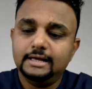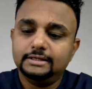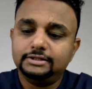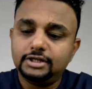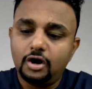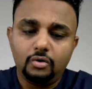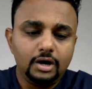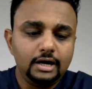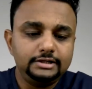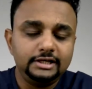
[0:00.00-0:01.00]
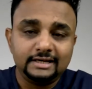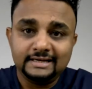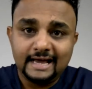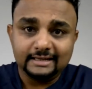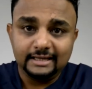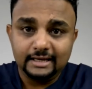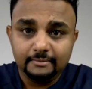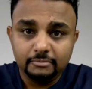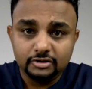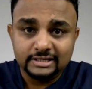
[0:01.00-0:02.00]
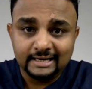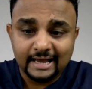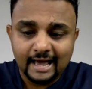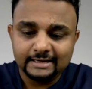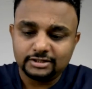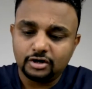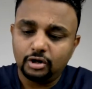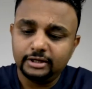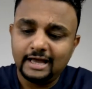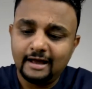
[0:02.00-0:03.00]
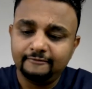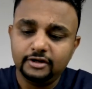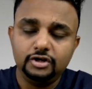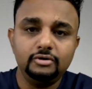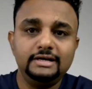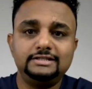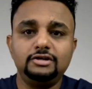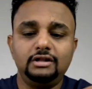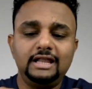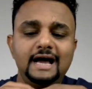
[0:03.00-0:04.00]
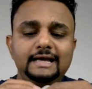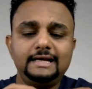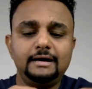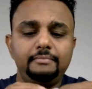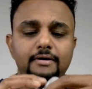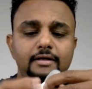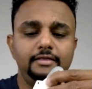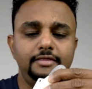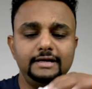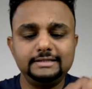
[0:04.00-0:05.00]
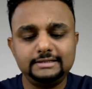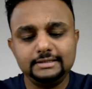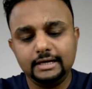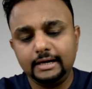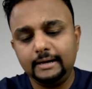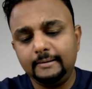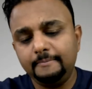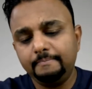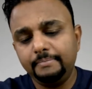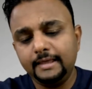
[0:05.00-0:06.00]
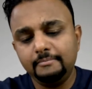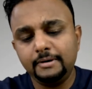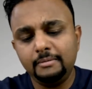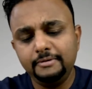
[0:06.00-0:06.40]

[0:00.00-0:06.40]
So to connect the butane canister, all you have to do is to line up this bump